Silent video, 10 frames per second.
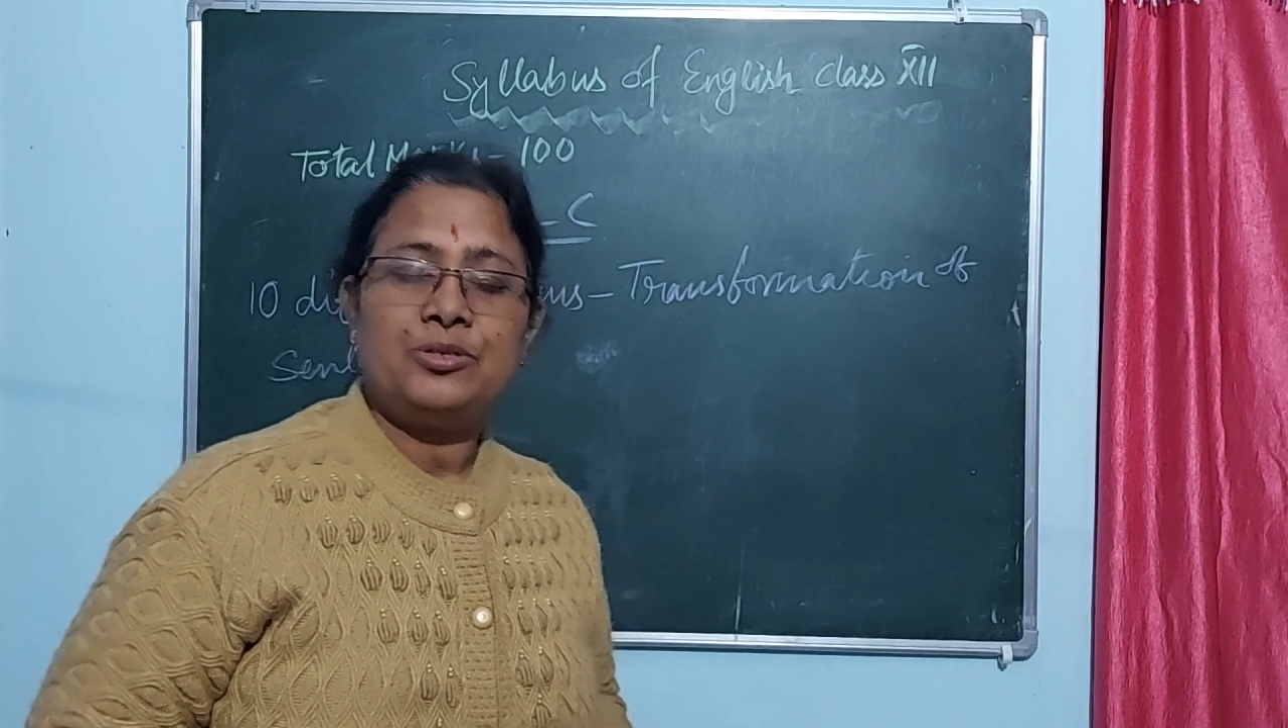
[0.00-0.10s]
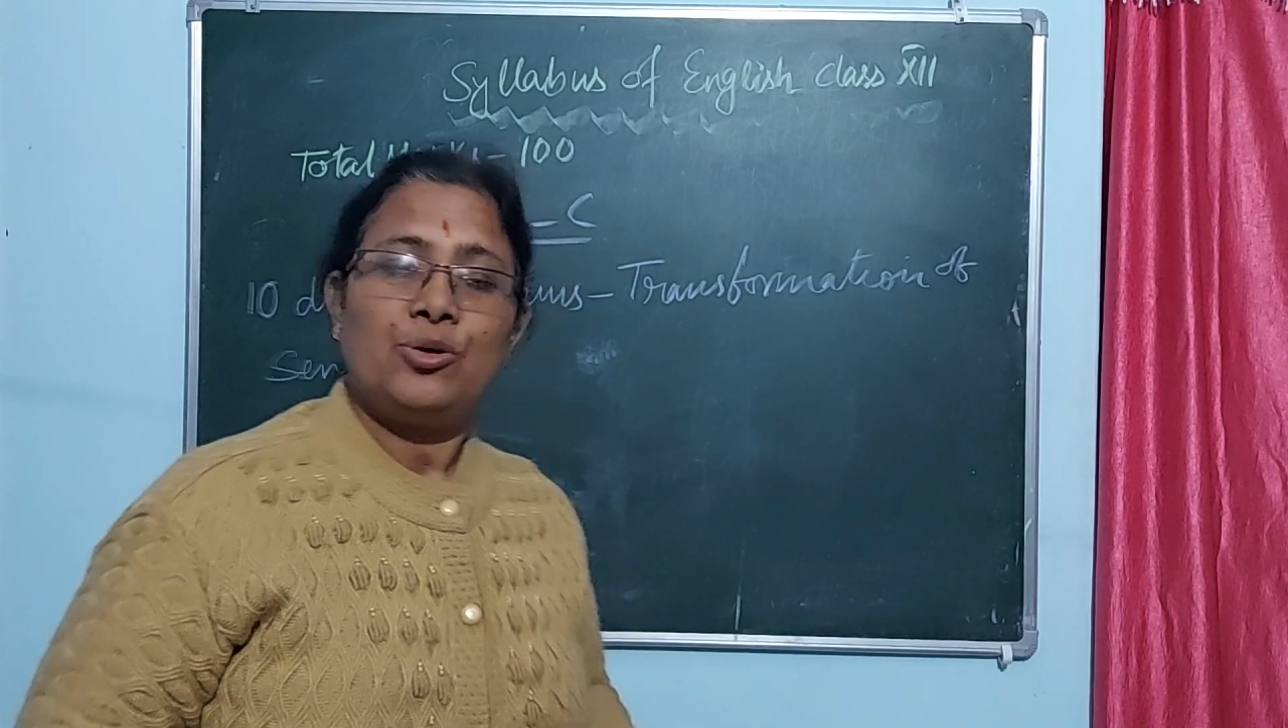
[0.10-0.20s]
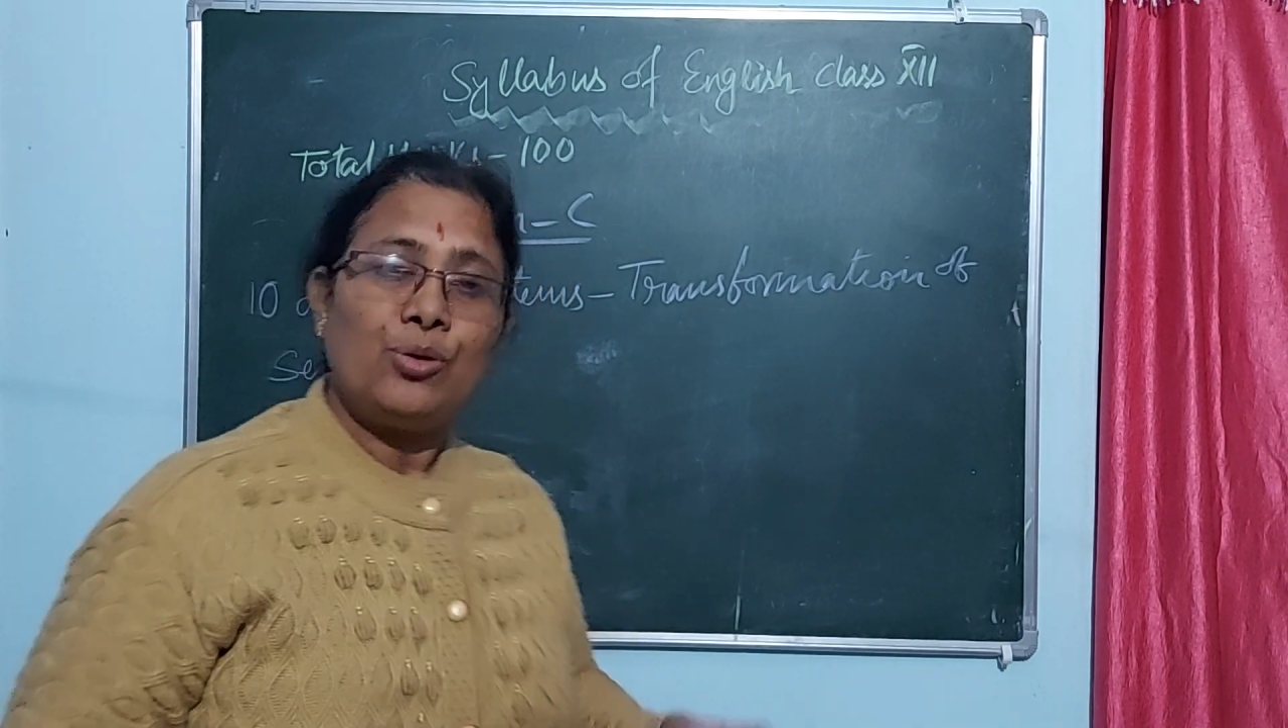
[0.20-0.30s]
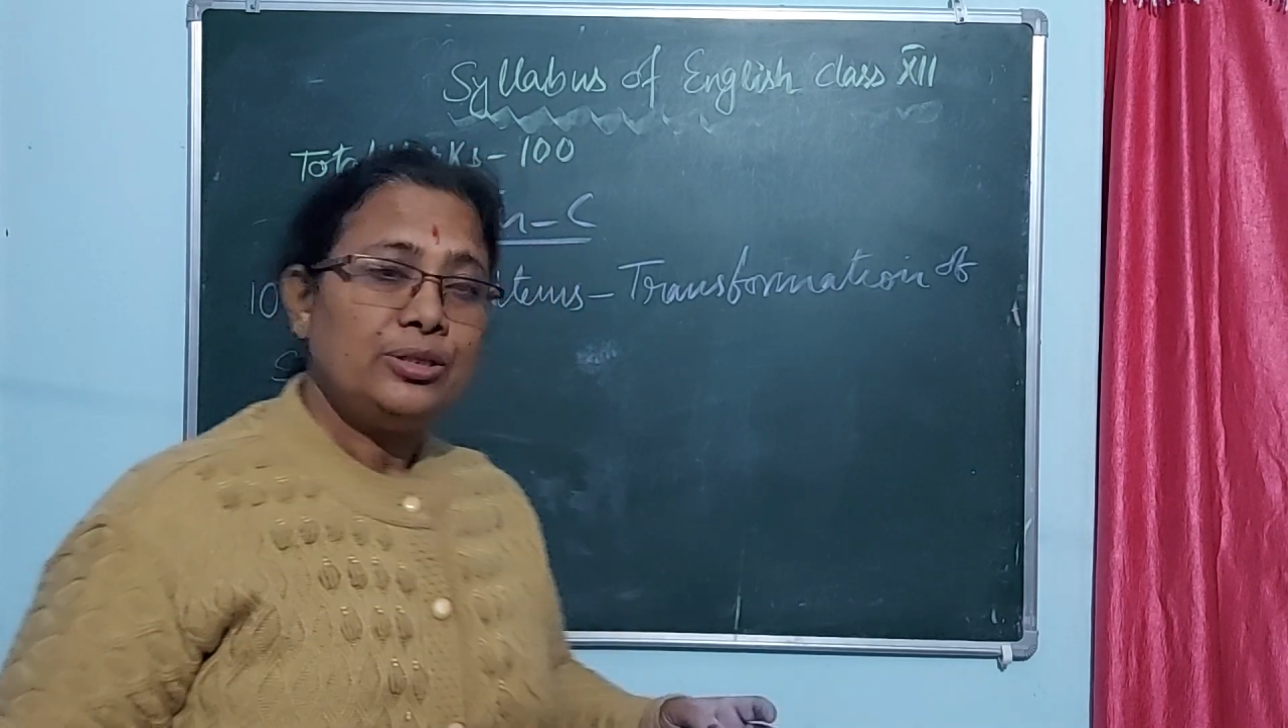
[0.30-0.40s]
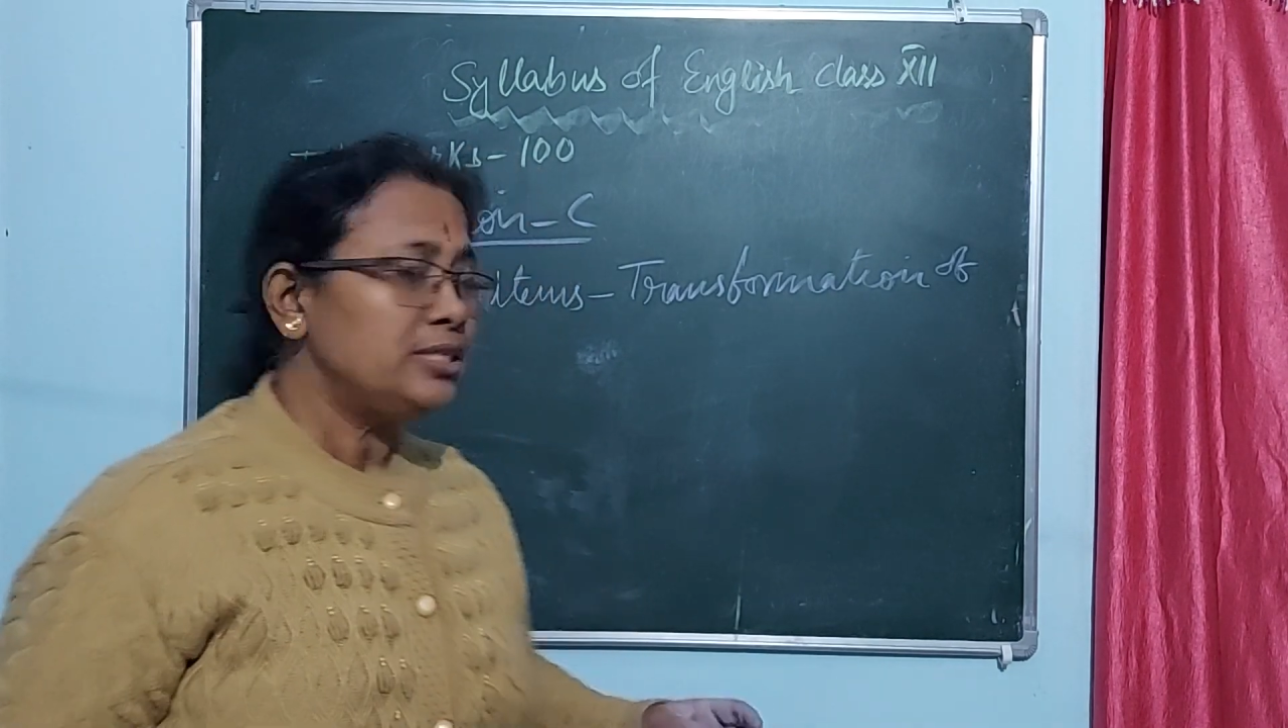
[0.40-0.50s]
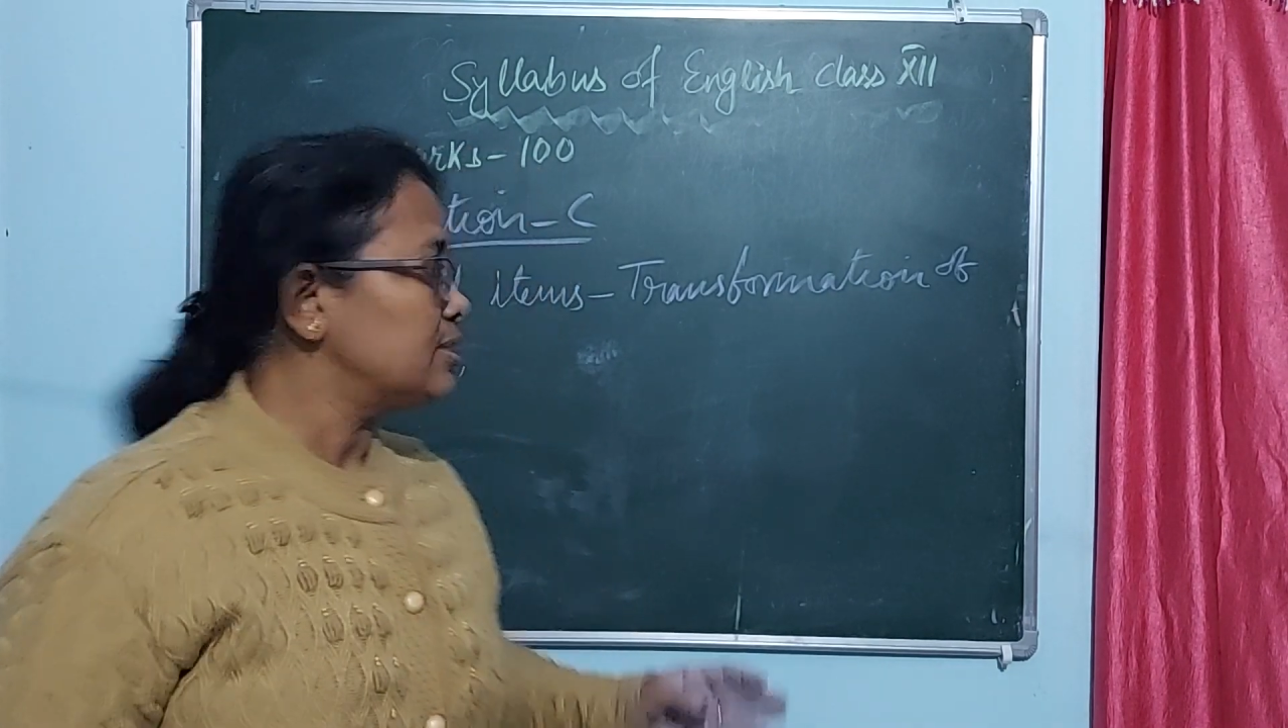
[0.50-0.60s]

All this